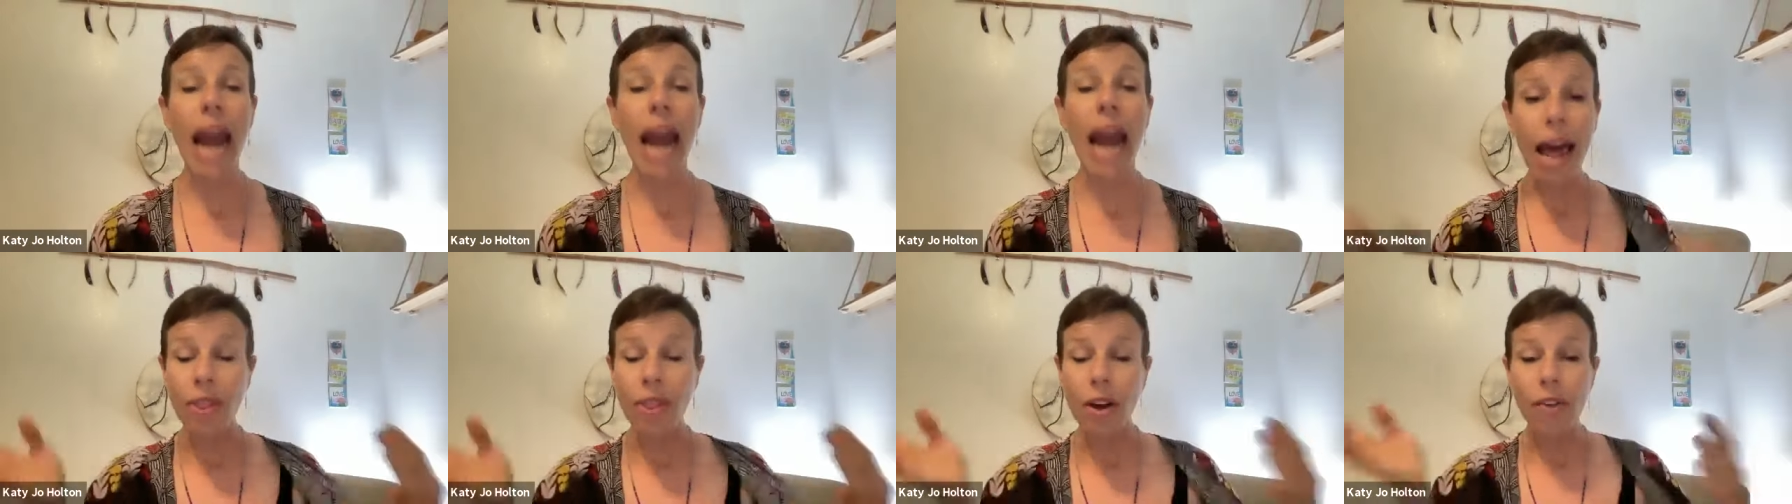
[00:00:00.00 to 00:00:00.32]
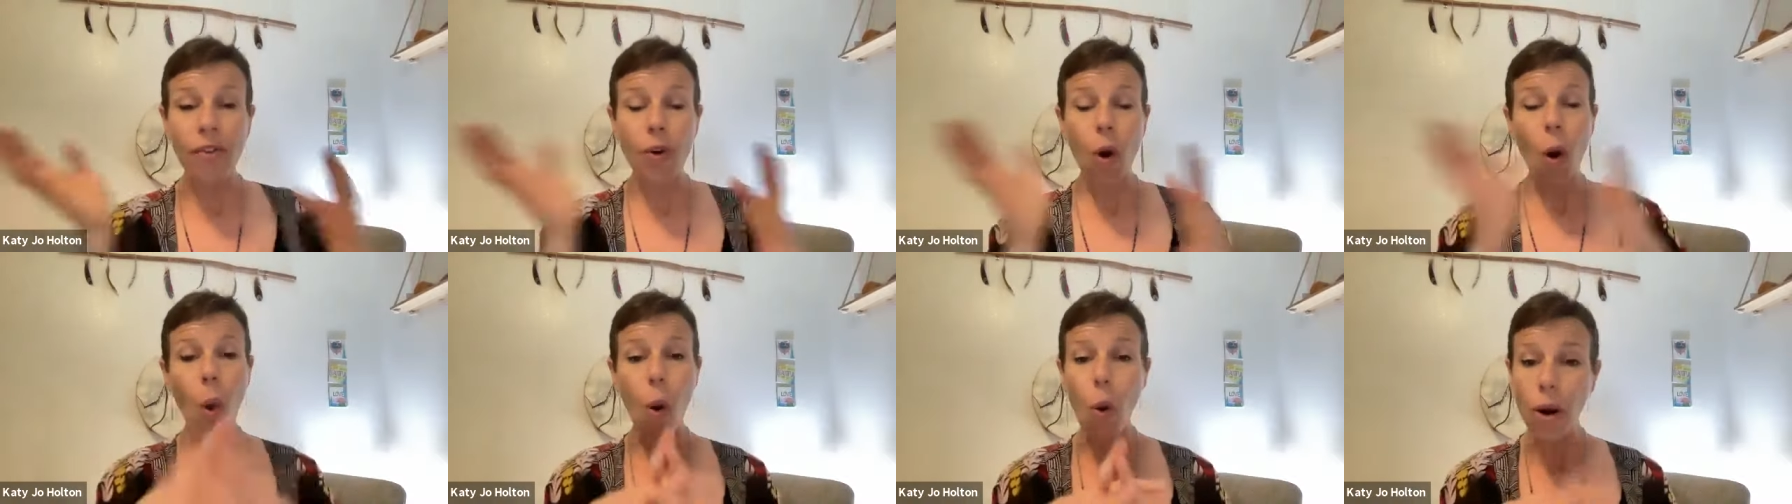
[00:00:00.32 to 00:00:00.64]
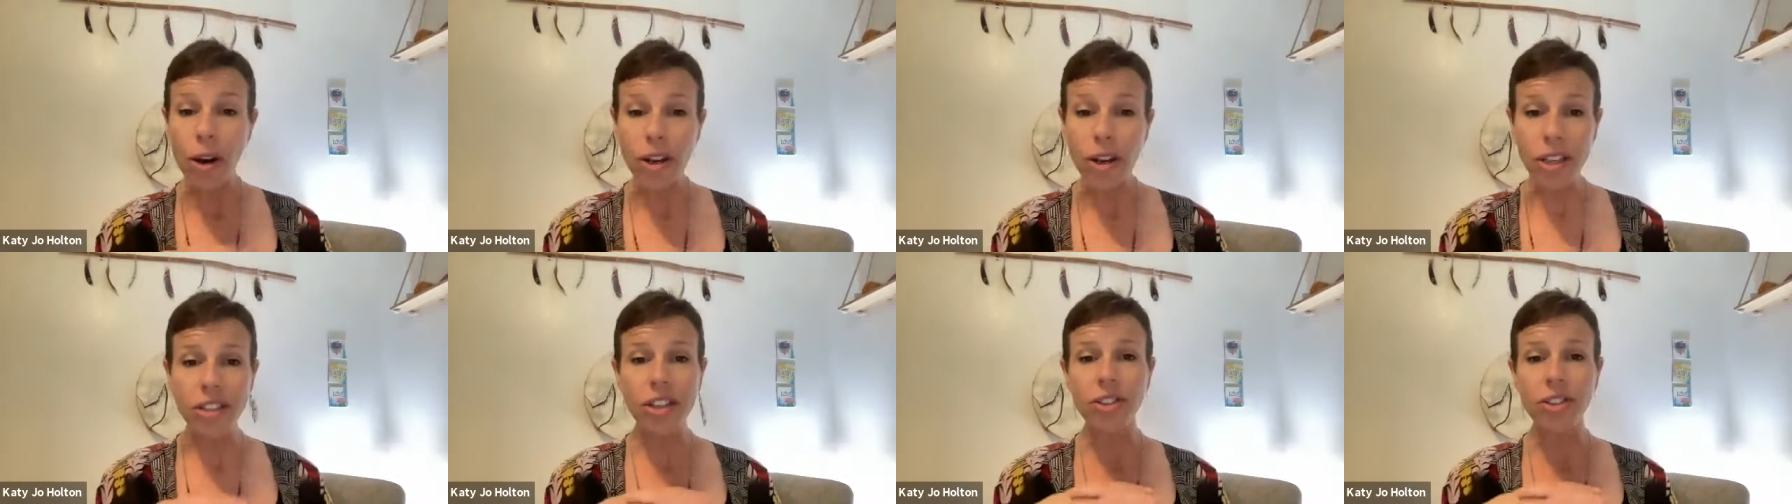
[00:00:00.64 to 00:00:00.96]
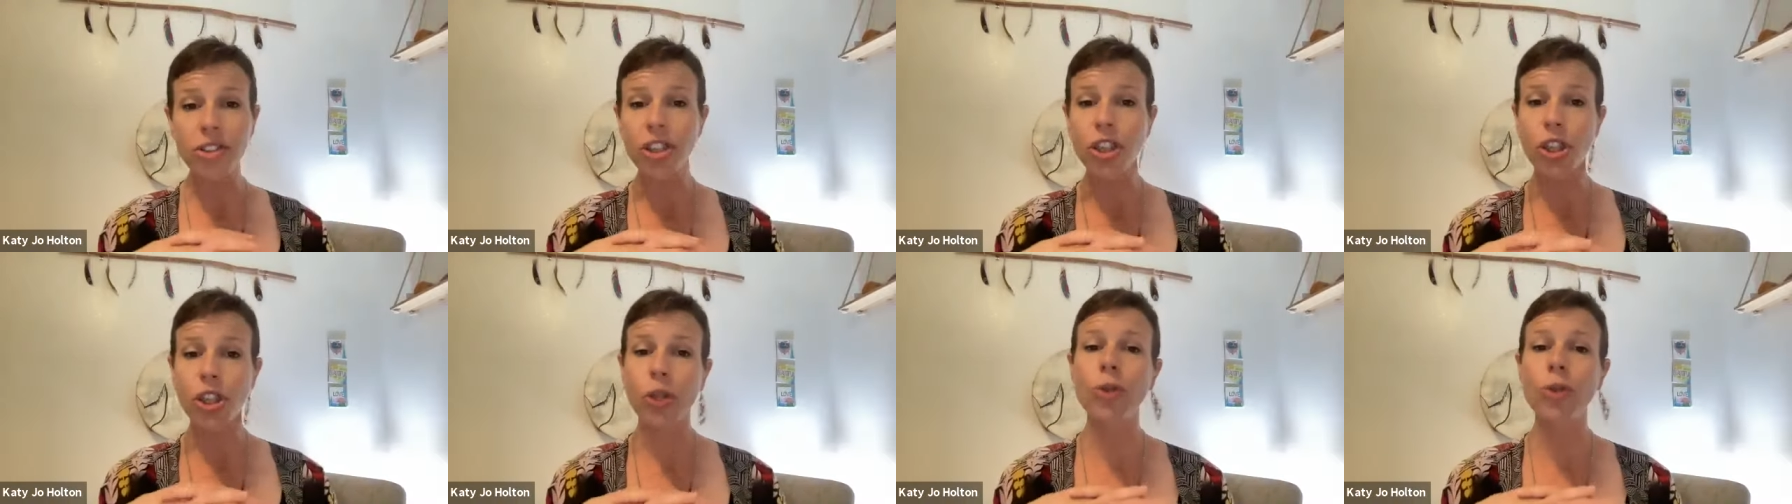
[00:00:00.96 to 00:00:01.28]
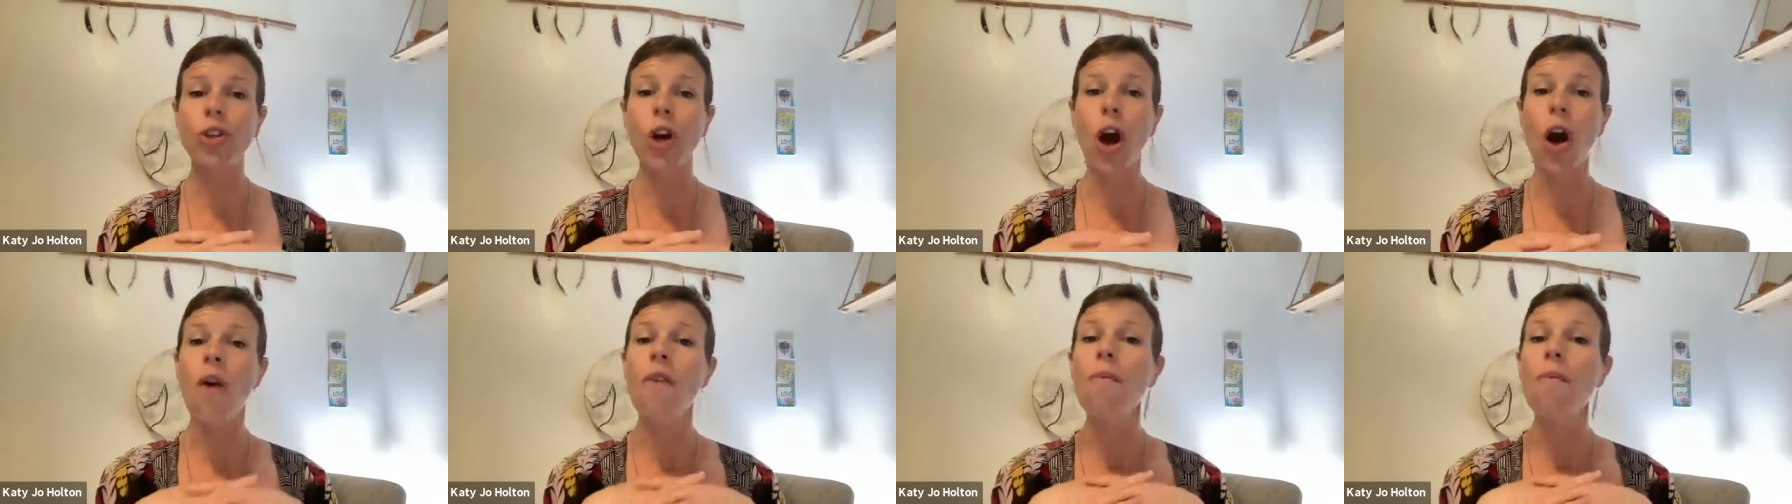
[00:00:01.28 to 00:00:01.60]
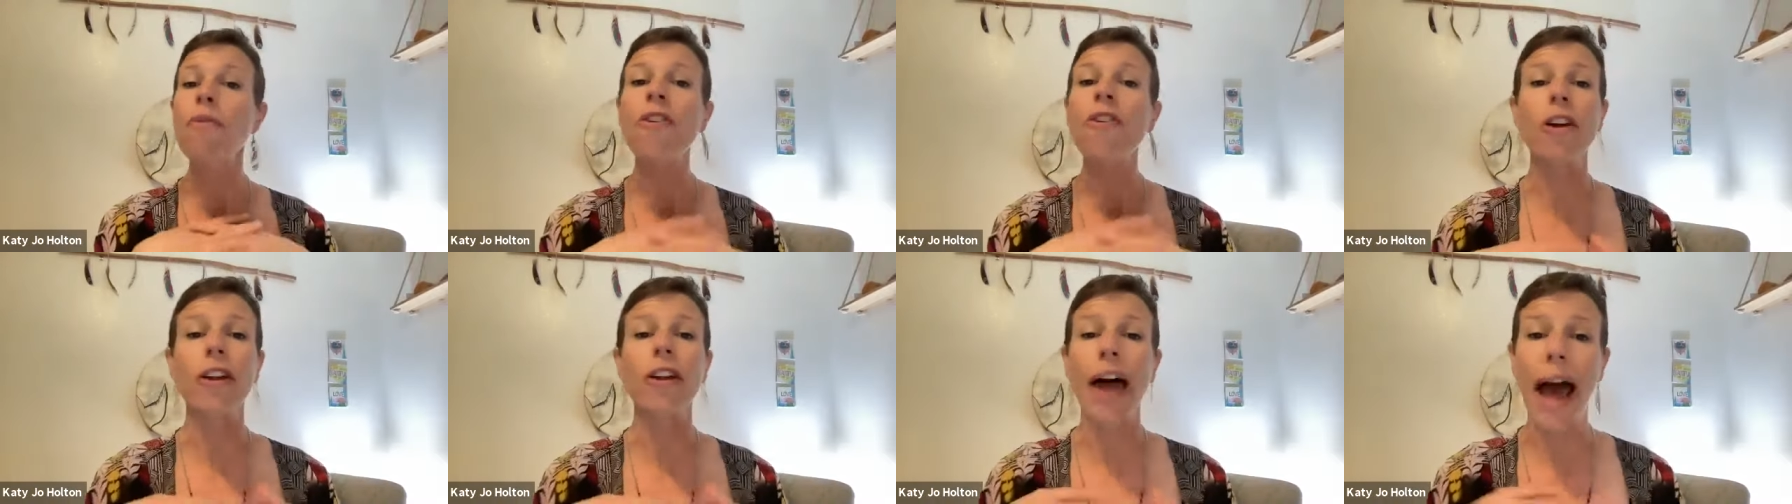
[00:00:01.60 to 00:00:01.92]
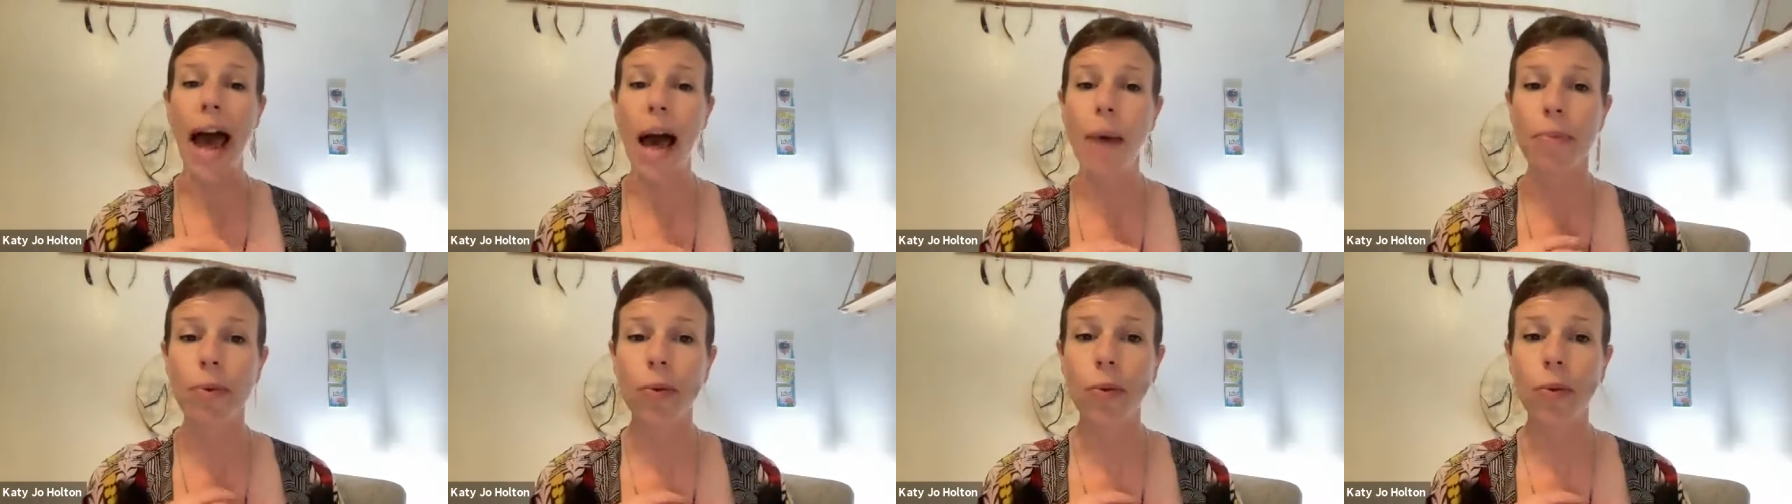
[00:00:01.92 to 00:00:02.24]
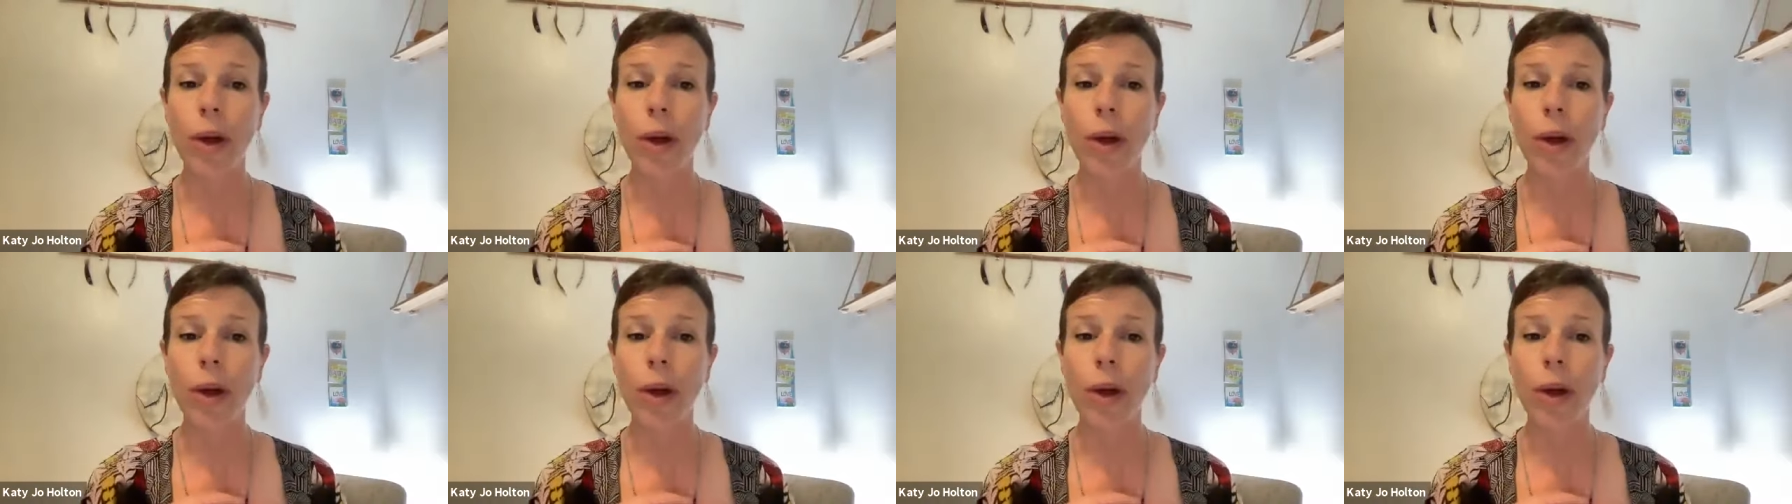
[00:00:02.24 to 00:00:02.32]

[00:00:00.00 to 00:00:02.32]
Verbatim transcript: and of course, there's a huge overlap